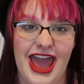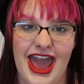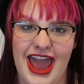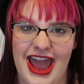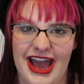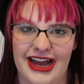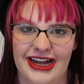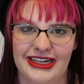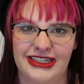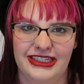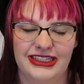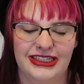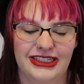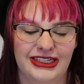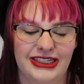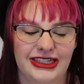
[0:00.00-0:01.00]
And,
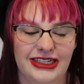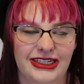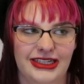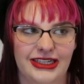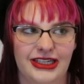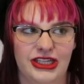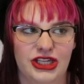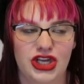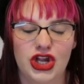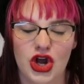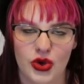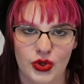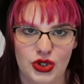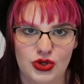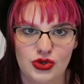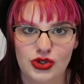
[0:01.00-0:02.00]
you
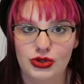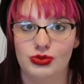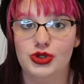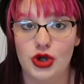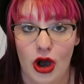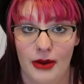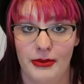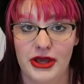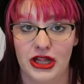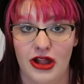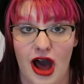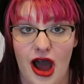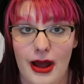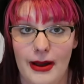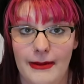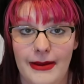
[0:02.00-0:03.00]
know, YouTube's taught me a
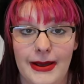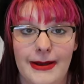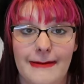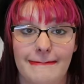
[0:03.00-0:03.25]
lot.